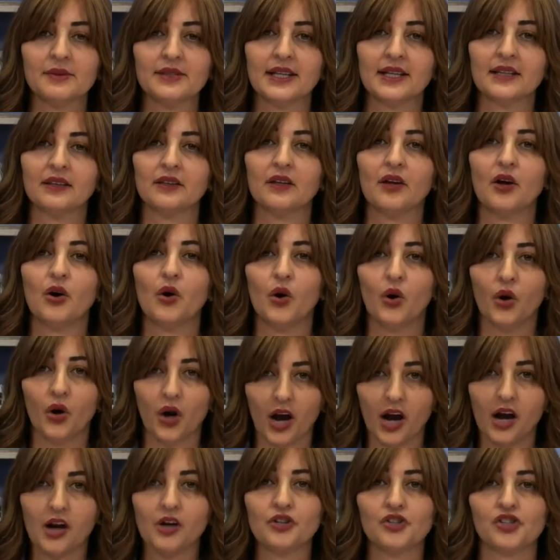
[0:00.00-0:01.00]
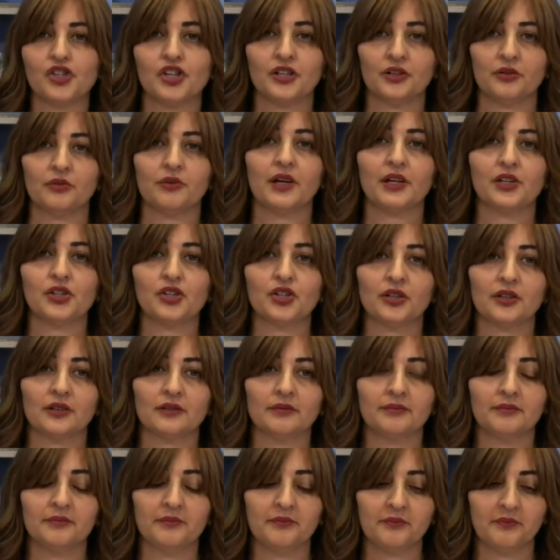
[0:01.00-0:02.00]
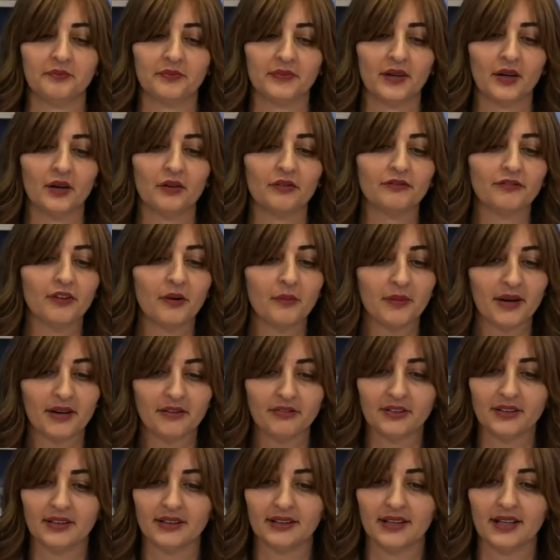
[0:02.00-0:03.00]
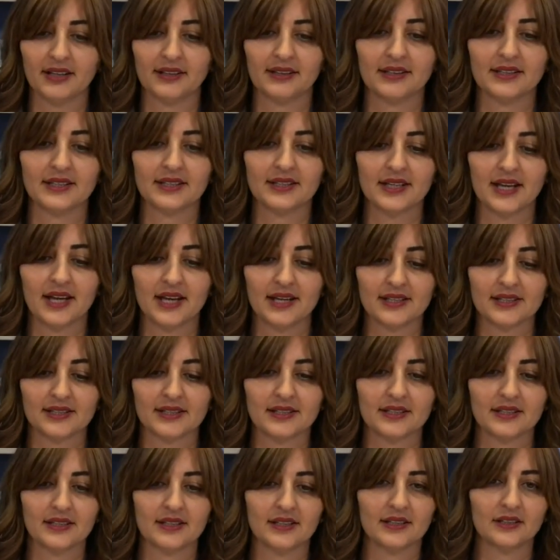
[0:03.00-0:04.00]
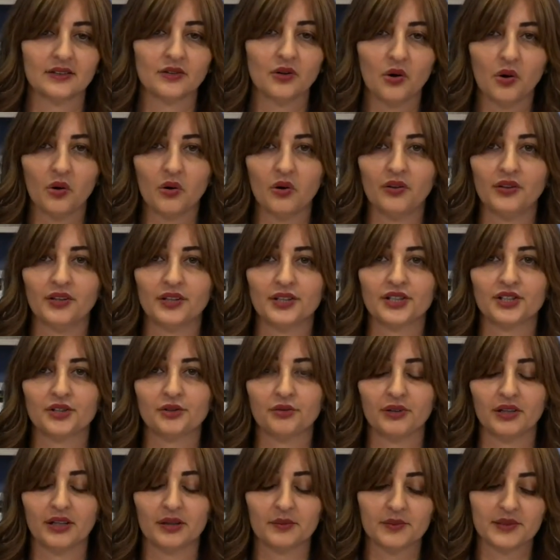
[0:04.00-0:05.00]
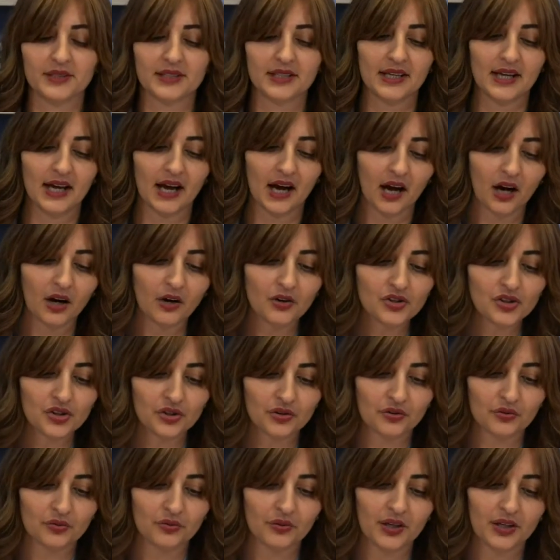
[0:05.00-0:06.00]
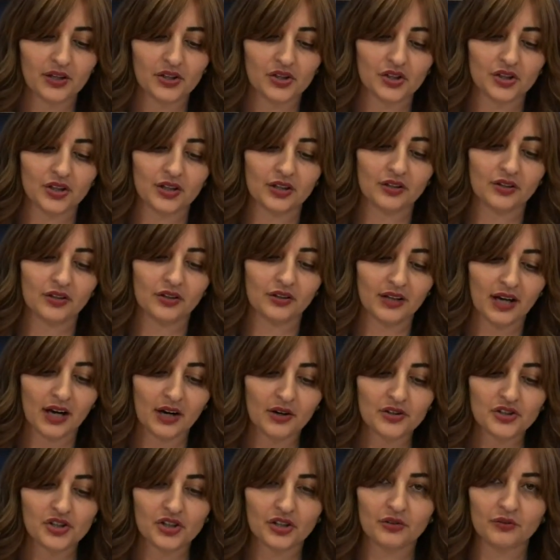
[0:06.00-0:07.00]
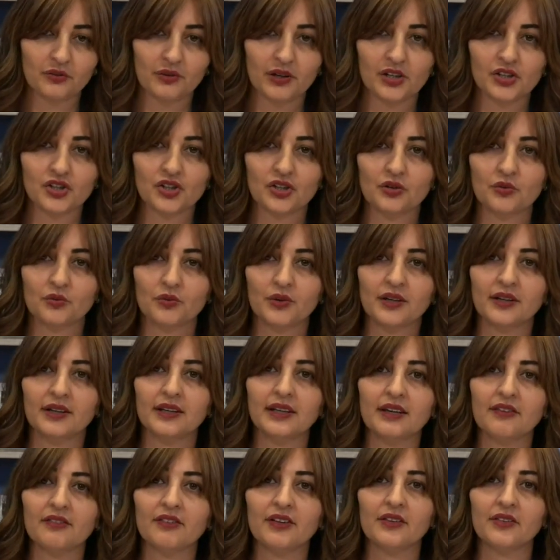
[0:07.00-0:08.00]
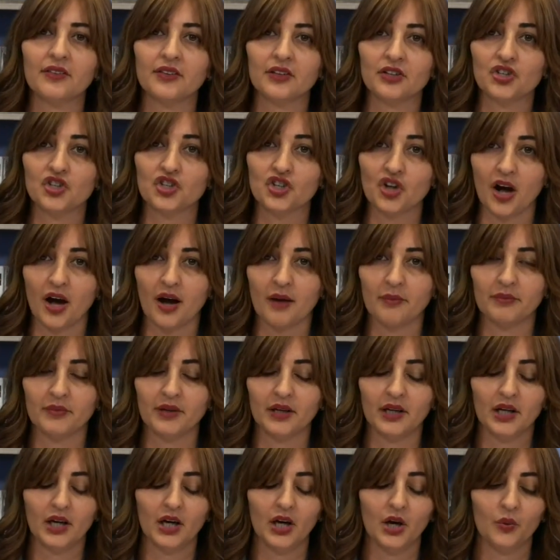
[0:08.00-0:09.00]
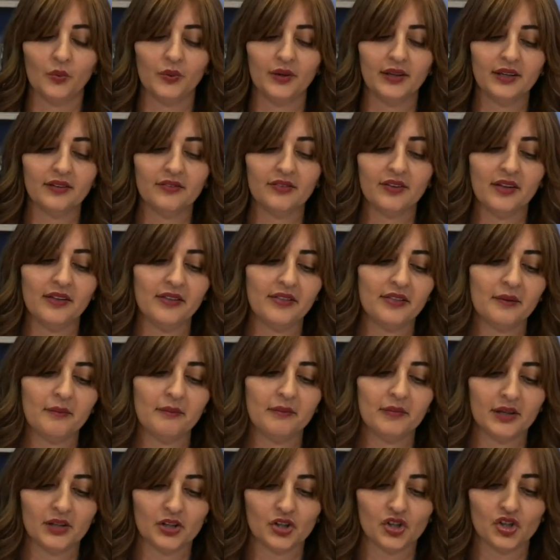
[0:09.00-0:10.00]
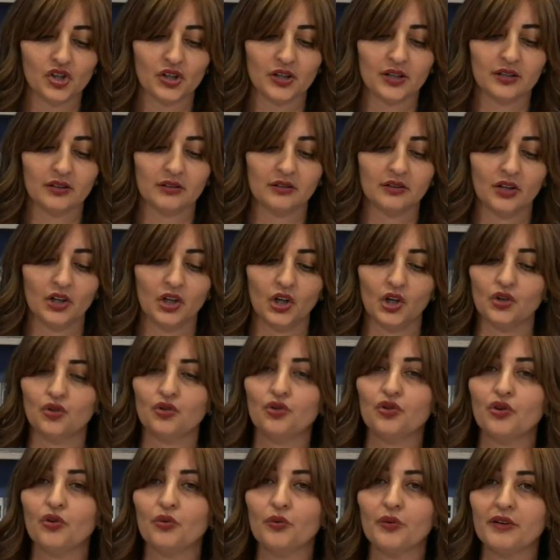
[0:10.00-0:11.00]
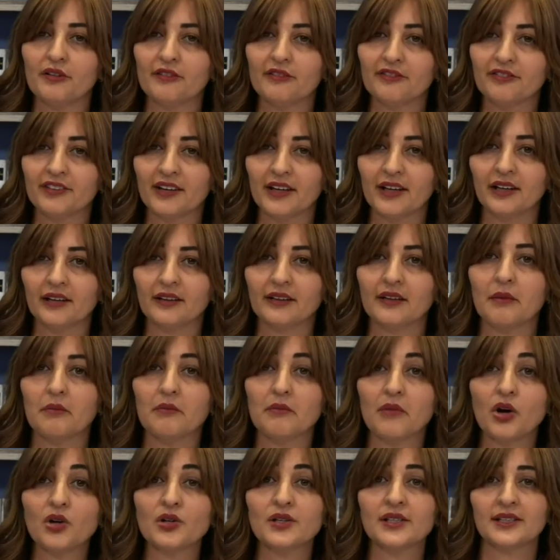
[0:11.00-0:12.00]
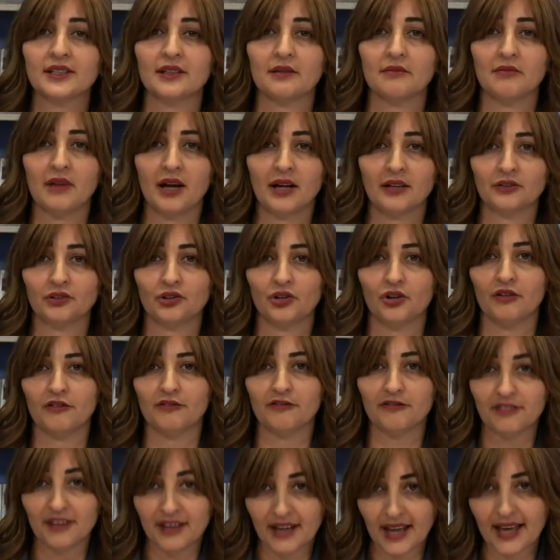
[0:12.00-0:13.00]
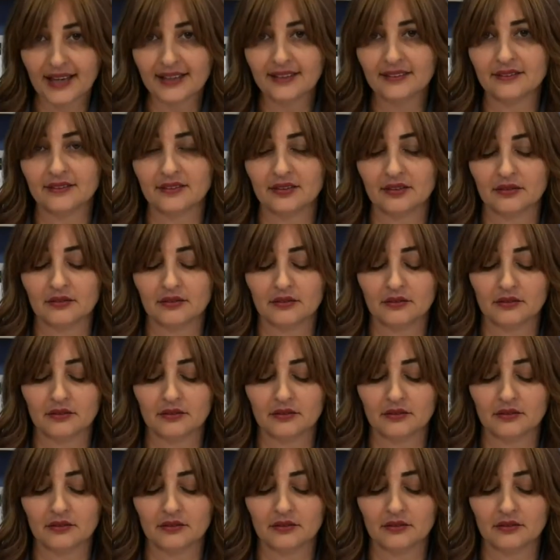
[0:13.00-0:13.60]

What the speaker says: that our generation, from everything that it says in all the scripts, on our generation, we're given the job, we're given the mission to reveal the most amount of light,